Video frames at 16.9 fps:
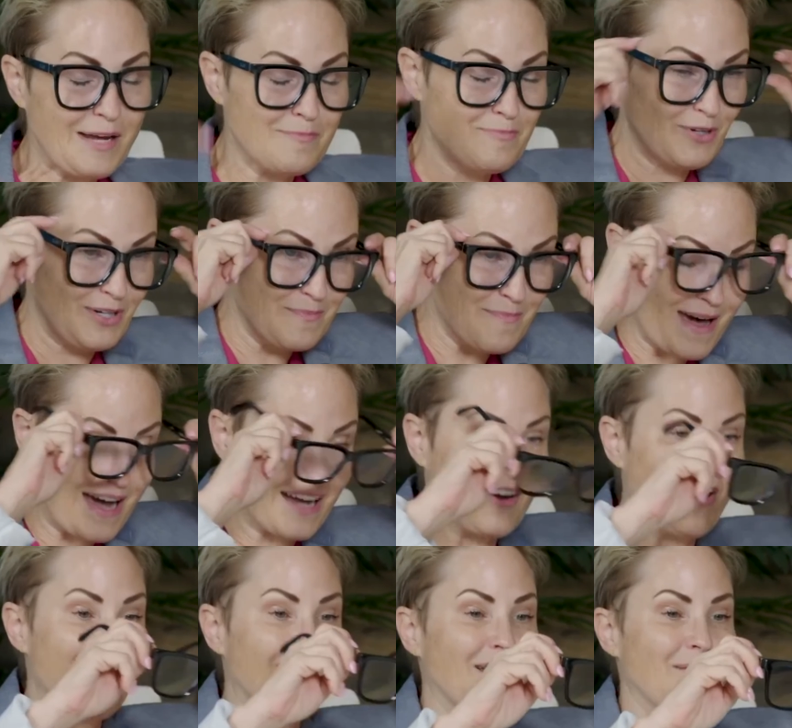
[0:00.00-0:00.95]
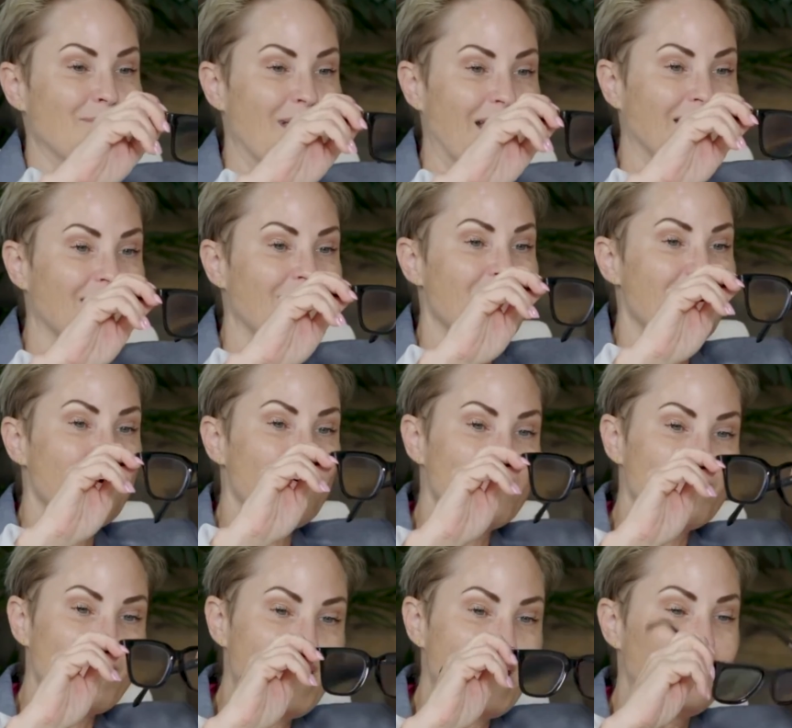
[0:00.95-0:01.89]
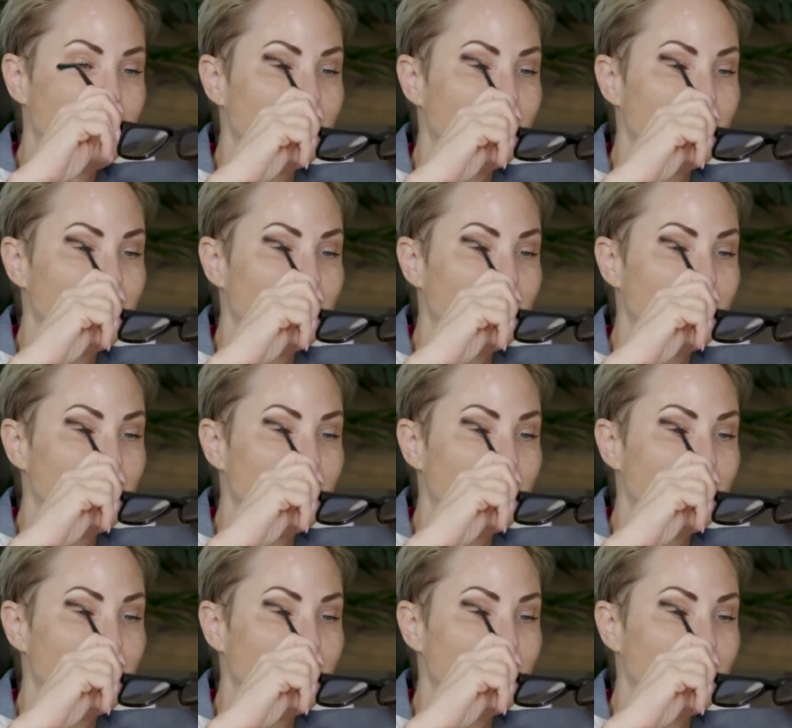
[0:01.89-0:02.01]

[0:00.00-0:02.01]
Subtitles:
put them back on. I'm like, oh,